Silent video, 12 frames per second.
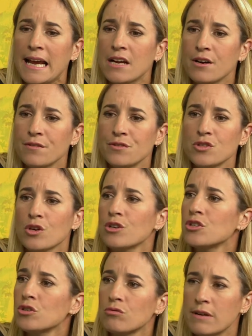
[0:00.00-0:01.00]
lack of
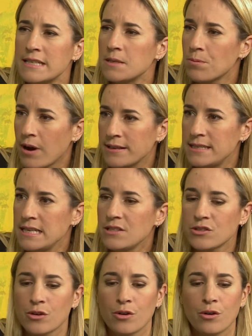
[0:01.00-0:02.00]
social reciprocity.
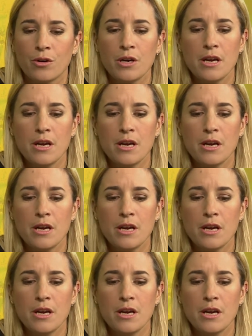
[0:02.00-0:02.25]
So,